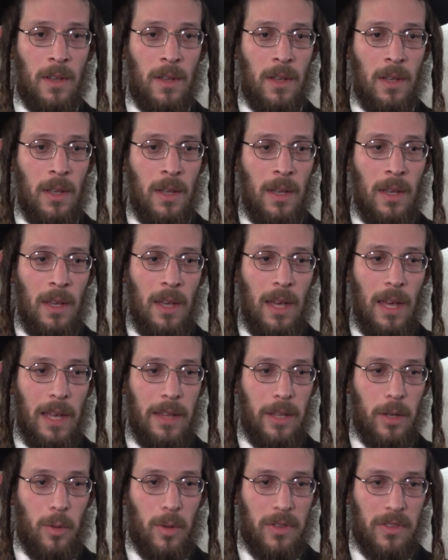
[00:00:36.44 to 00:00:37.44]

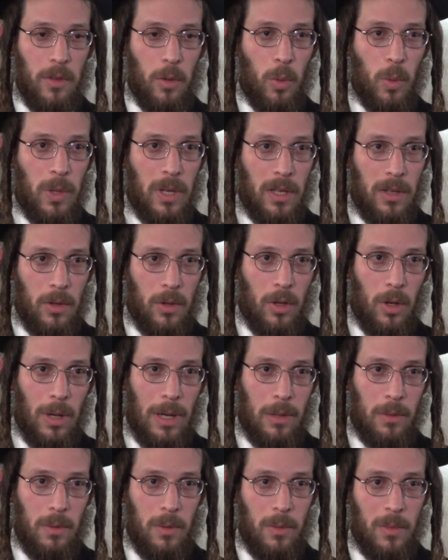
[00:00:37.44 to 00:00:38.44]
And he was too weak to go
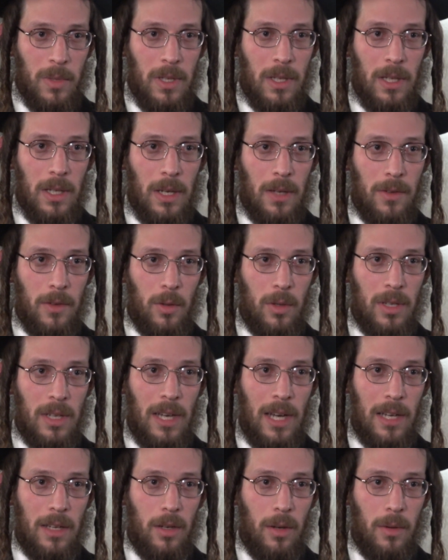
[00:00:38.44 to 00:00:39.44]
out with me, and I saw the
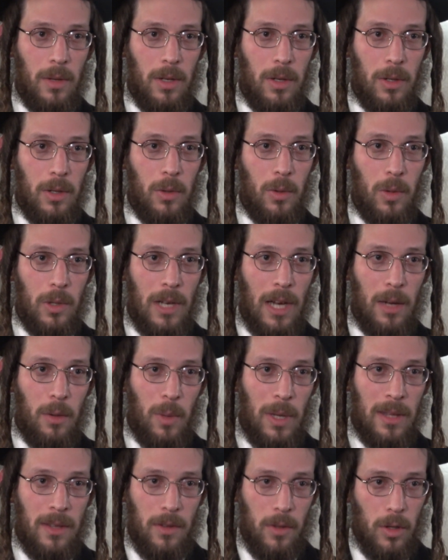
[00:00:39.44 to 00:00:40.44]
guy coming. The guy
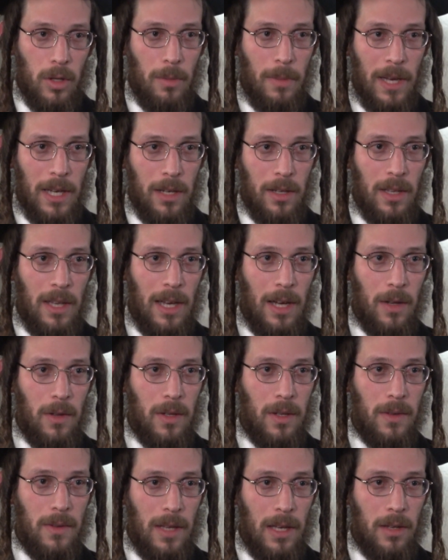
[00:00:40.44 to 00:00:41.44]
went to the back of the house
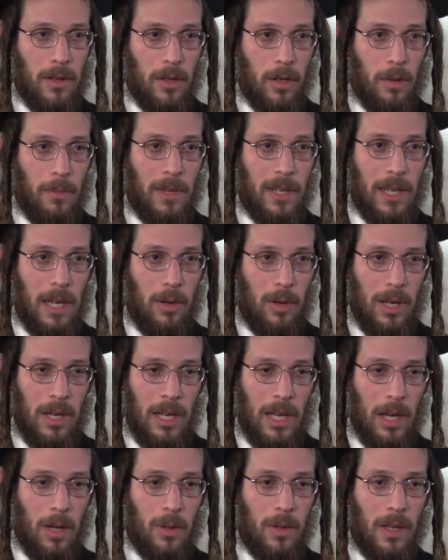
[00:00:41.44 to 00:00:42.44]
and he started to come back. I ran
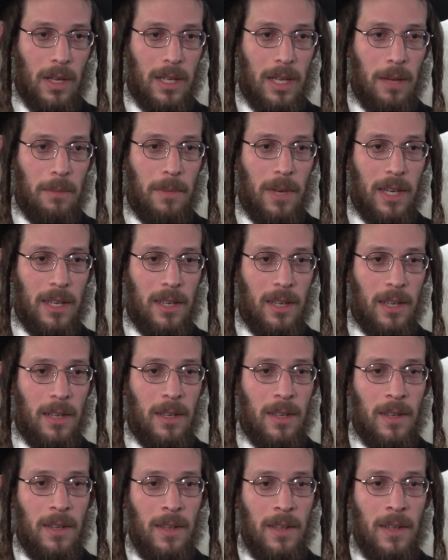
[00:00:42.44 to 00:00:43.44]
out, I came back
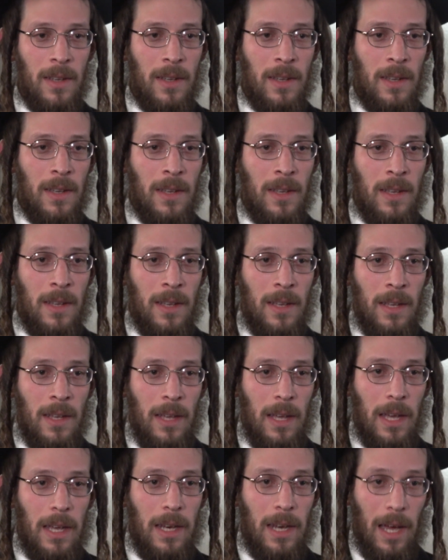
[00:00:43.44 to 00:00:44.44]
in.
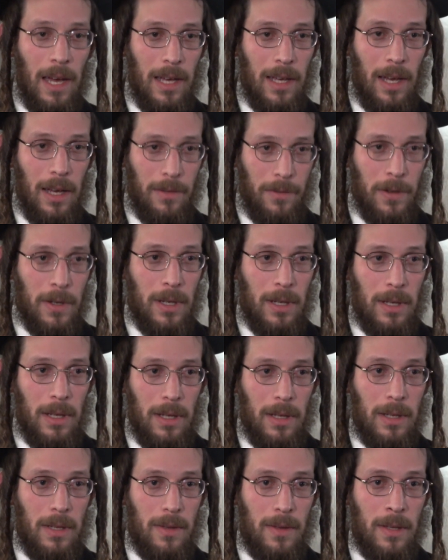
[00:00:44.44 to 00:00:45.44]
And I figured
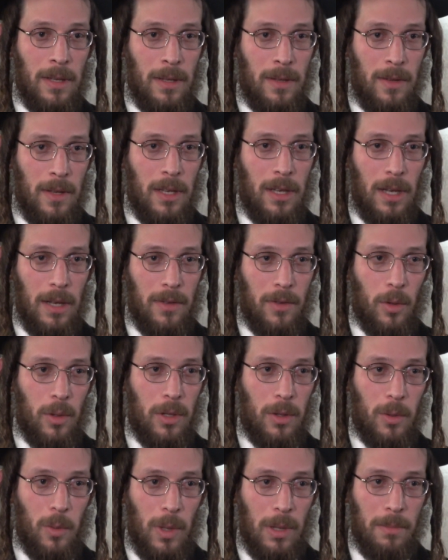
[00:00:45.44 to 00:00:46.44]
I saw
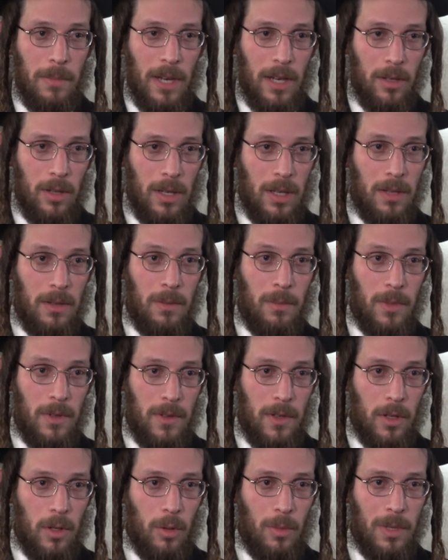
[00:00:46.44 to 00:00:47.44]
he went back to hit
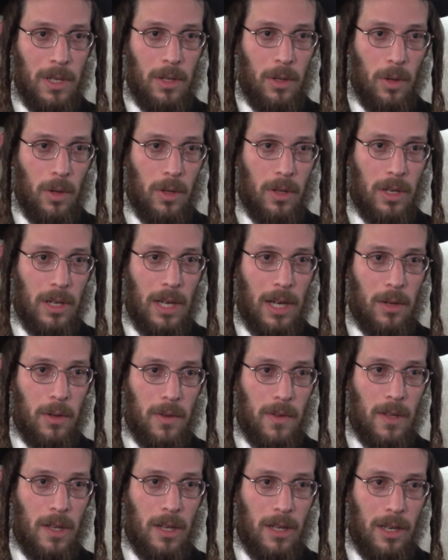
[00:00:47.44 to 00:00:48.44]
Mr. Newman when all the guy was
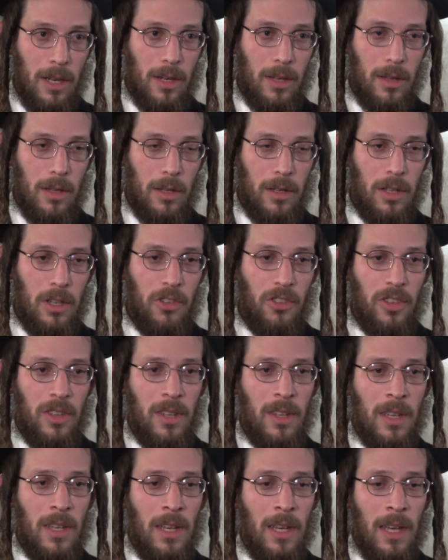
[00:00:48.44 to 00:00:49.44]
still in critical condition. Yeah.